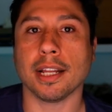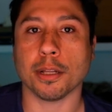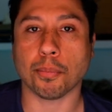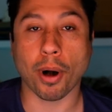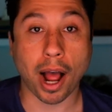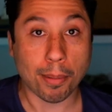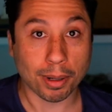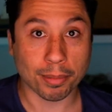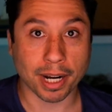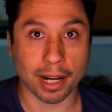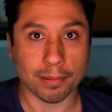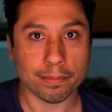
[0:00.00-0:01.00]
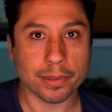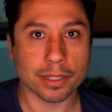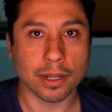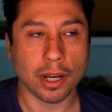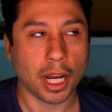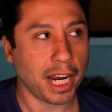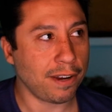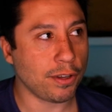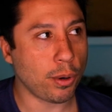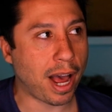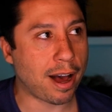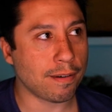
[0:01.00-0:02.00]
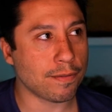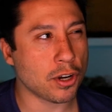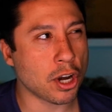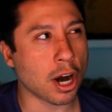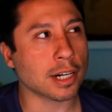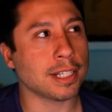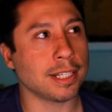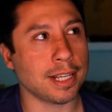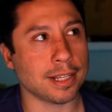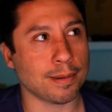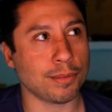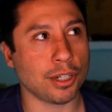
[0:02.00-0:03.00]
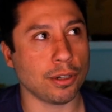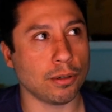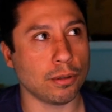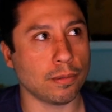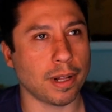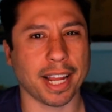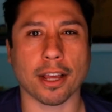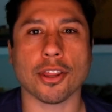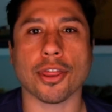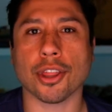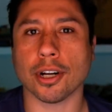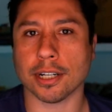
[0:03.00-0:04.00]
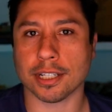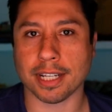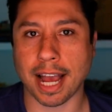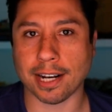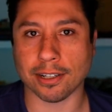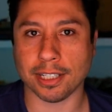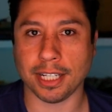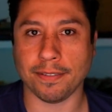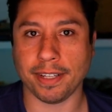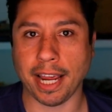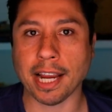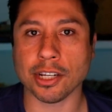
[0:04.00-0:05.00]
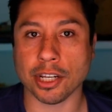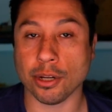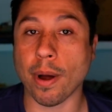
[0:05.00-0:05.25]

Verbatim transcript: The problem comes if you have narcissism to like a third standard deviation,